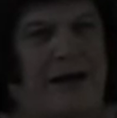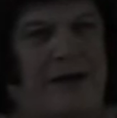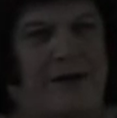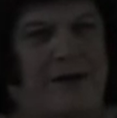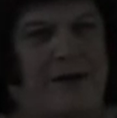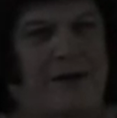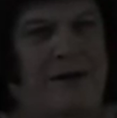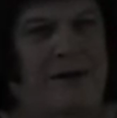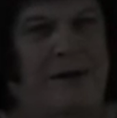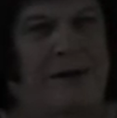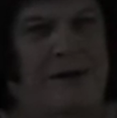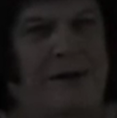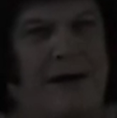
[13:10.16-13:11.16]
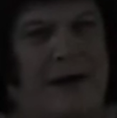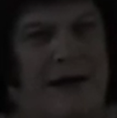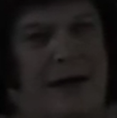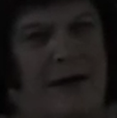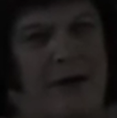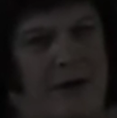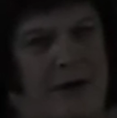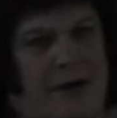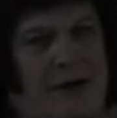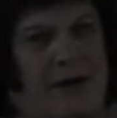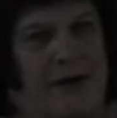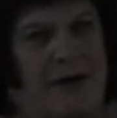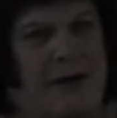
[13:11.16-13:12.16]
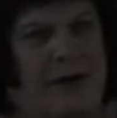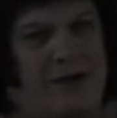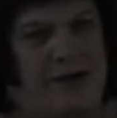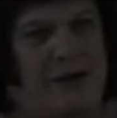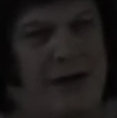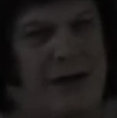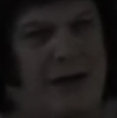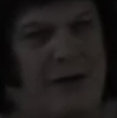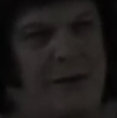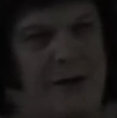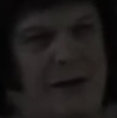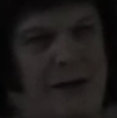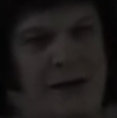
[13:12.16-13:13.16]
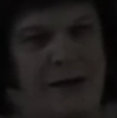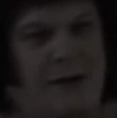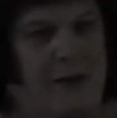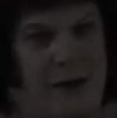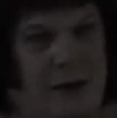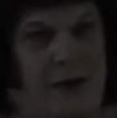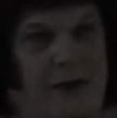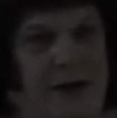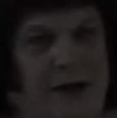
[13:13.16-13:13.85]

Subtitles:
have anger and shame that we don't